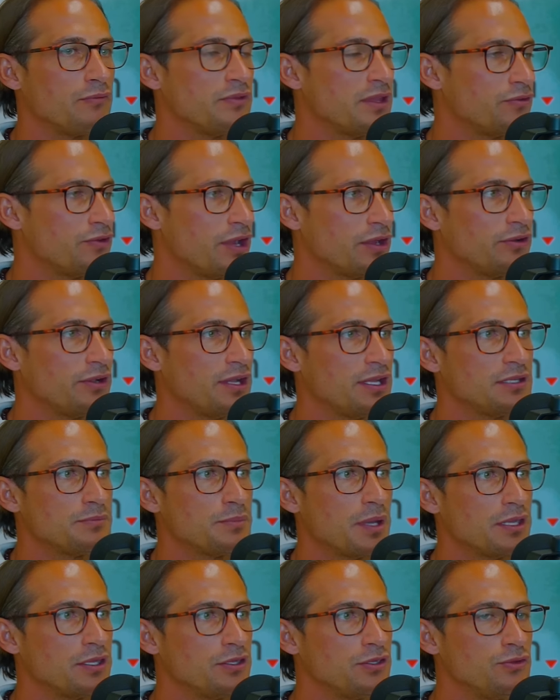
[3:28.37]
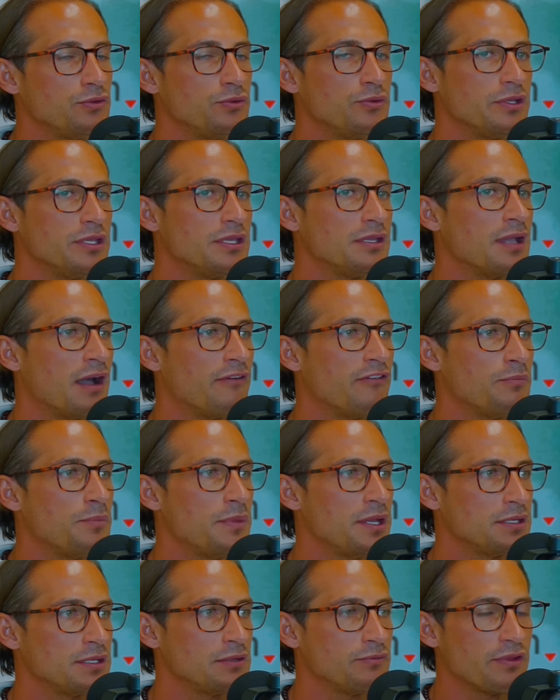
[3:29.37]
We are regulated by the UAE
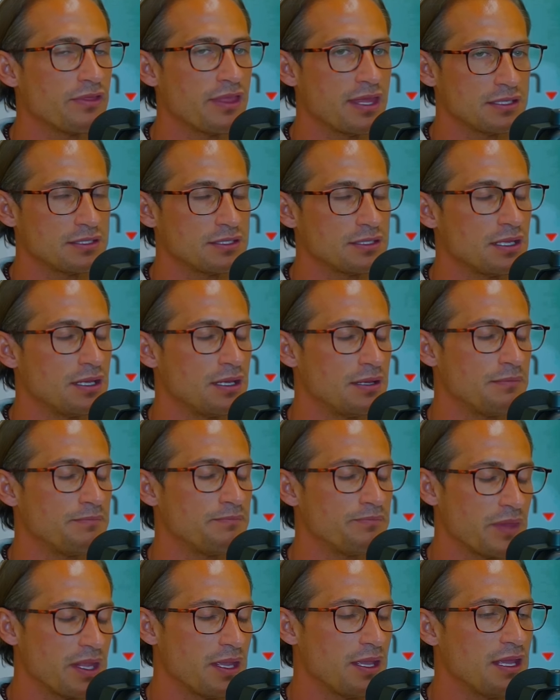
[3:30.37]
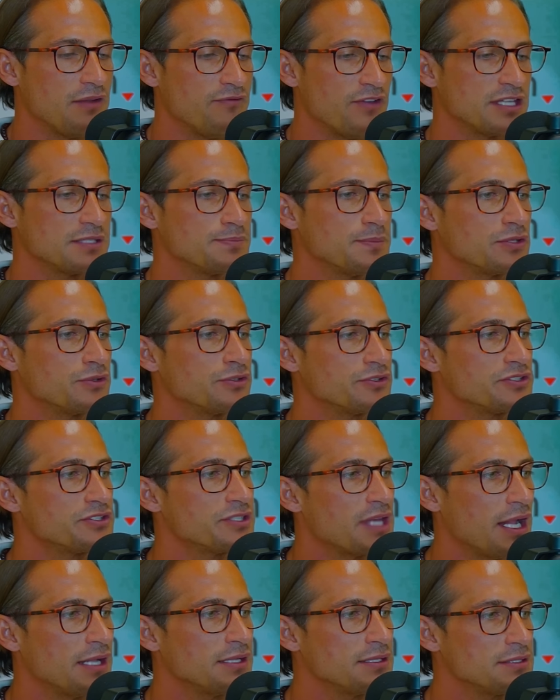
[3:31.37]
government. And with that investment
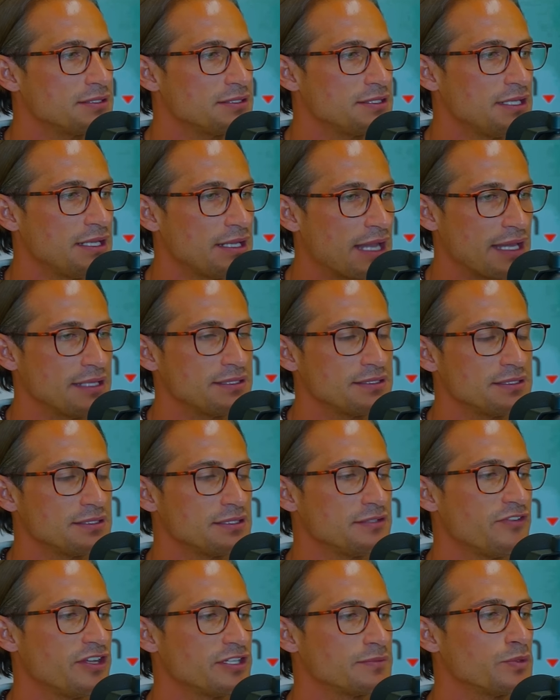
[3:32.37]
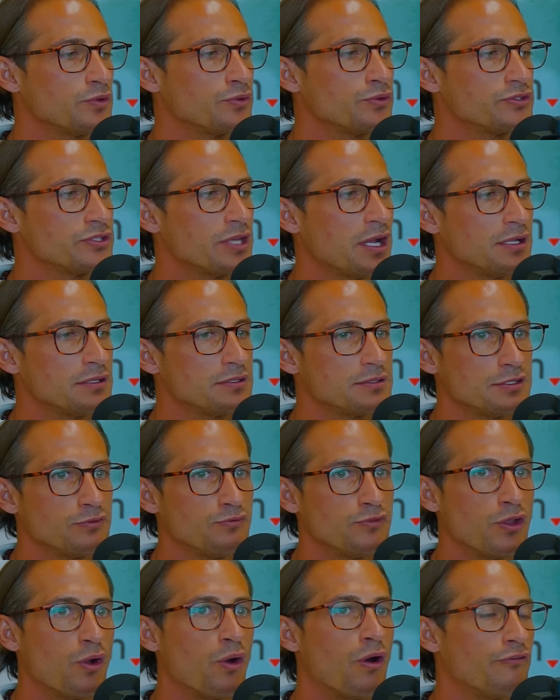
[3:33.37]
consultancy, licensed investment consultancy,
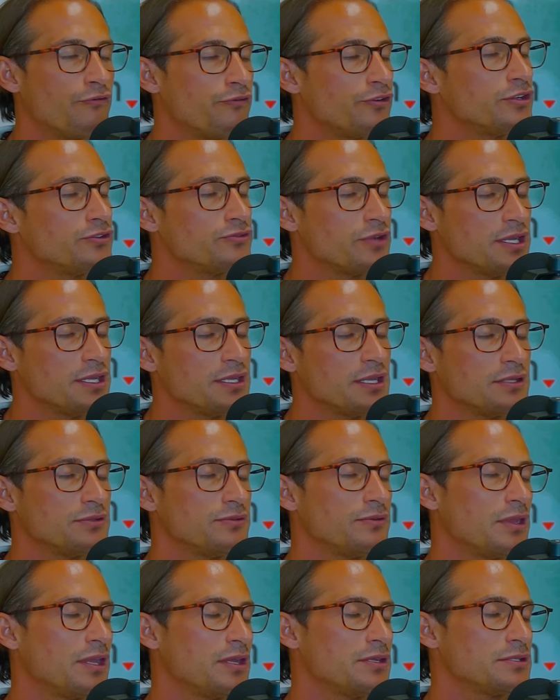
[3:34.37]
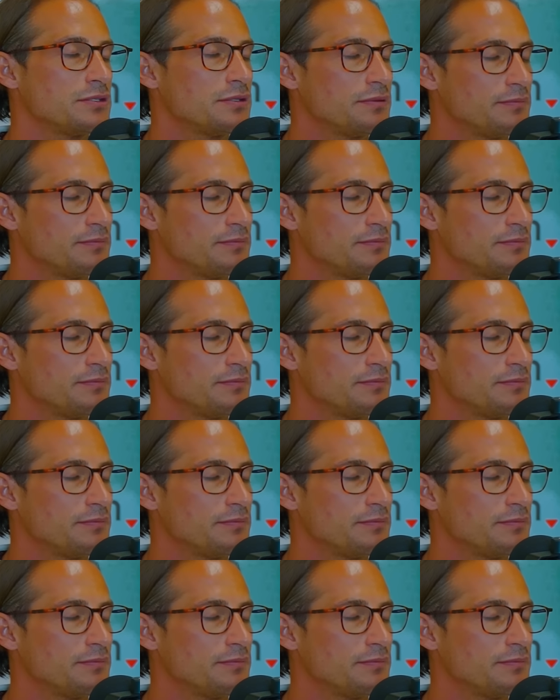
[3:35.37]
we are offering trading education.